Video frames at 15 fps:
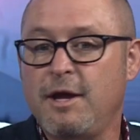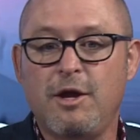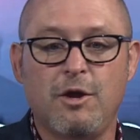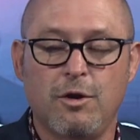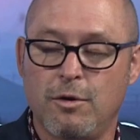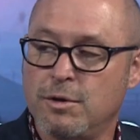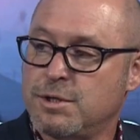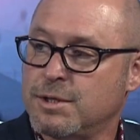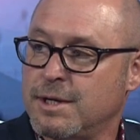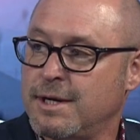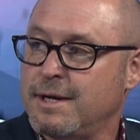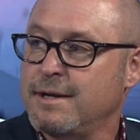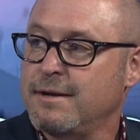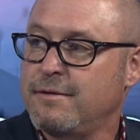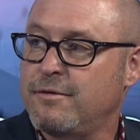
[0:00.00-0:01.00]

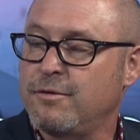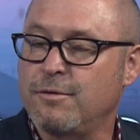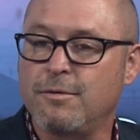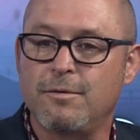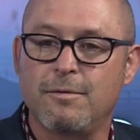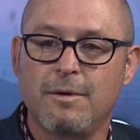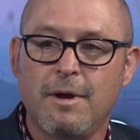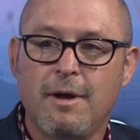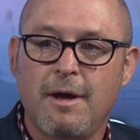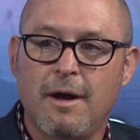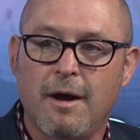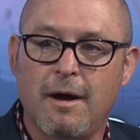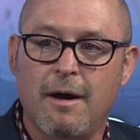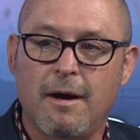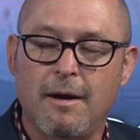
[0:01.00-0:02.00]
hugely to
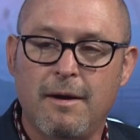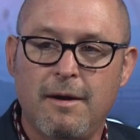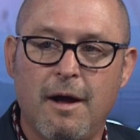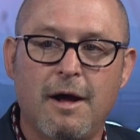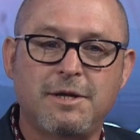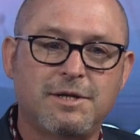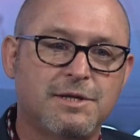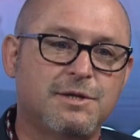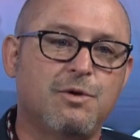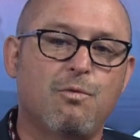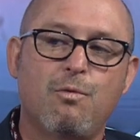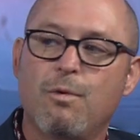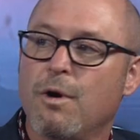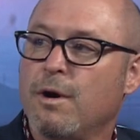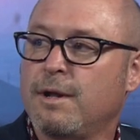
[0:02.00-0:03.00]
not just the
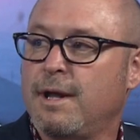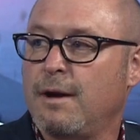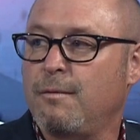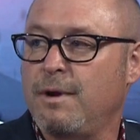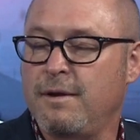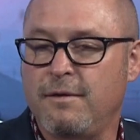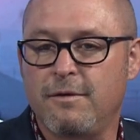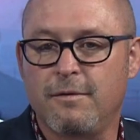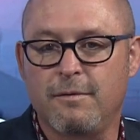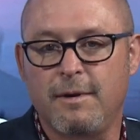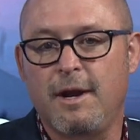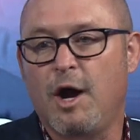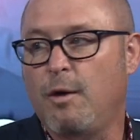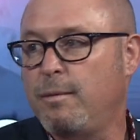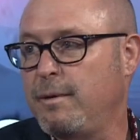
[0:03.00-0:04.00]
work that we do
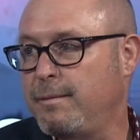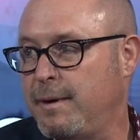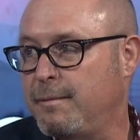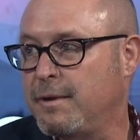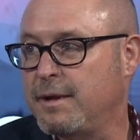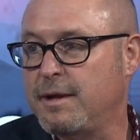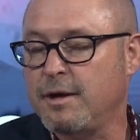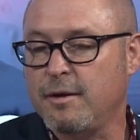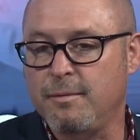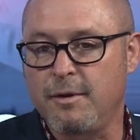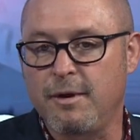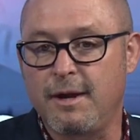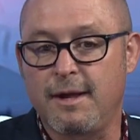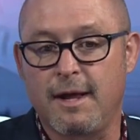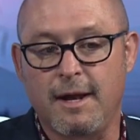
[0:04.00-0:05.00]
in helping people in the
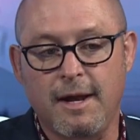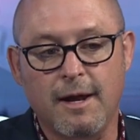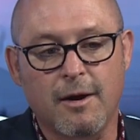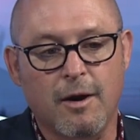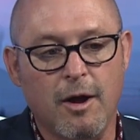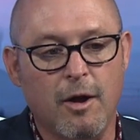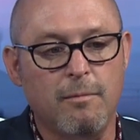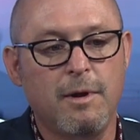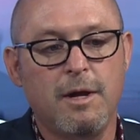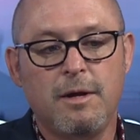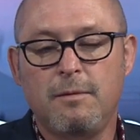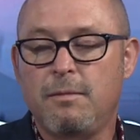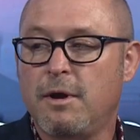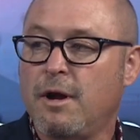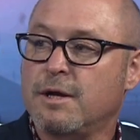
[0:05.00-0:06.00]
community that need our help,
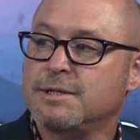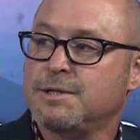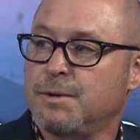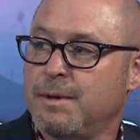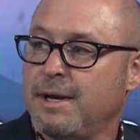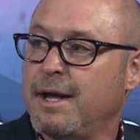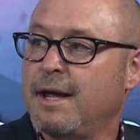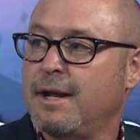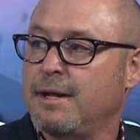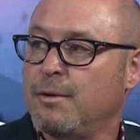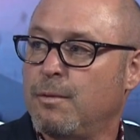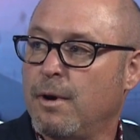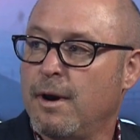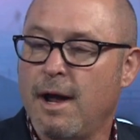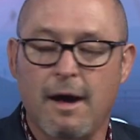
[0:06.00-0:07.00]
but also in getting
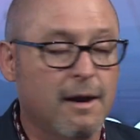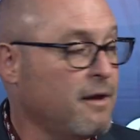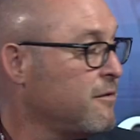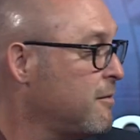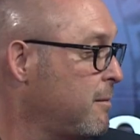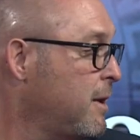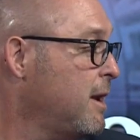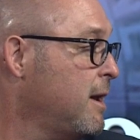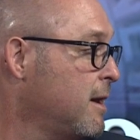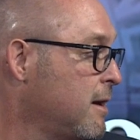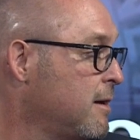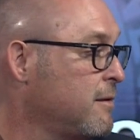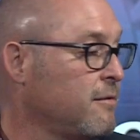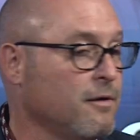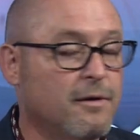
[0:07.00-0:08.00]
the word out as a media
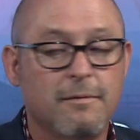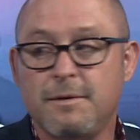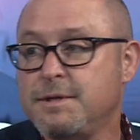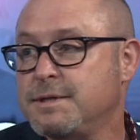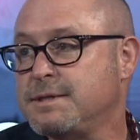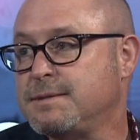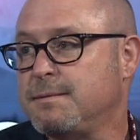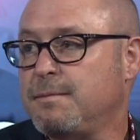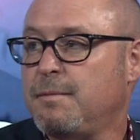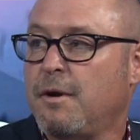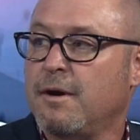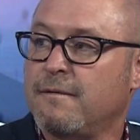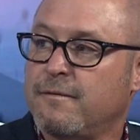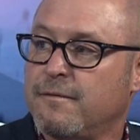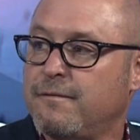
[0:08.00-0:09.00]
intern, which is
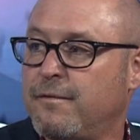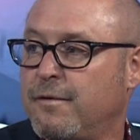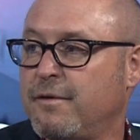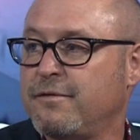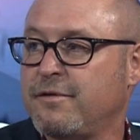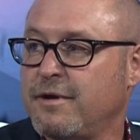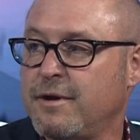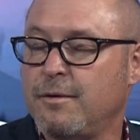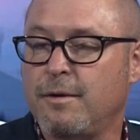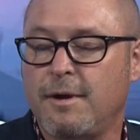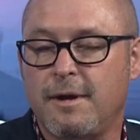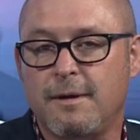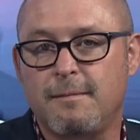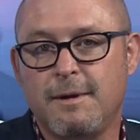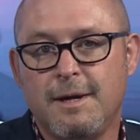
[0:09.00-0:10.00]
part of her focus at
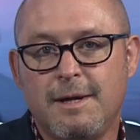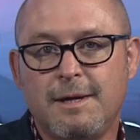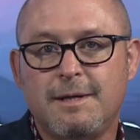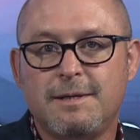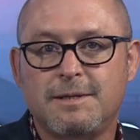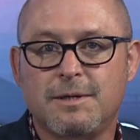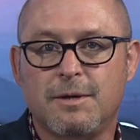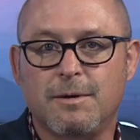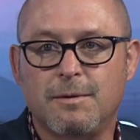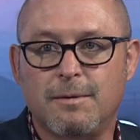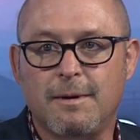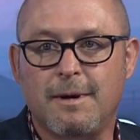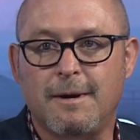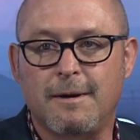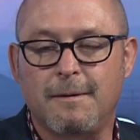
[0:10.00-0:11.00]
UNM.
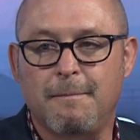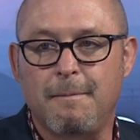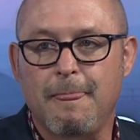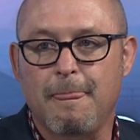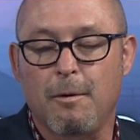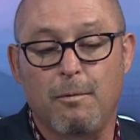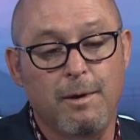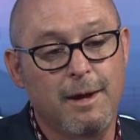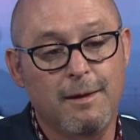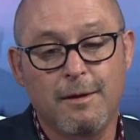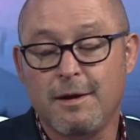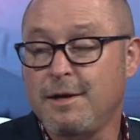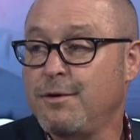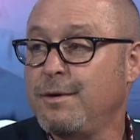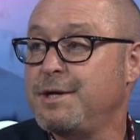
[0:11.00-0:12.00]
So we
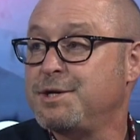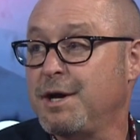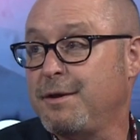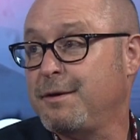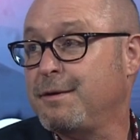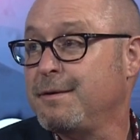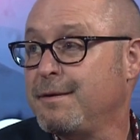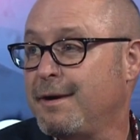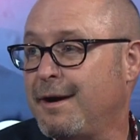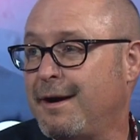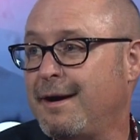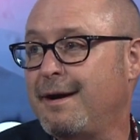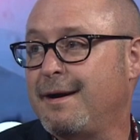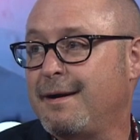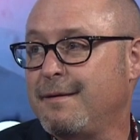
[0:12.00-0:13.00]
look to each other
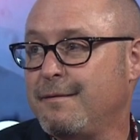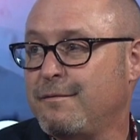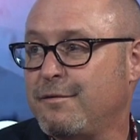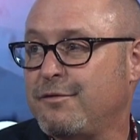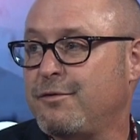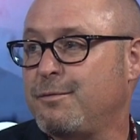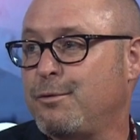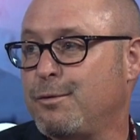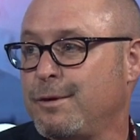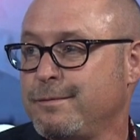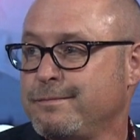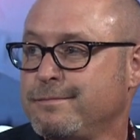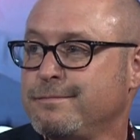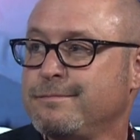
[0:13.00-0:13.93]
for support.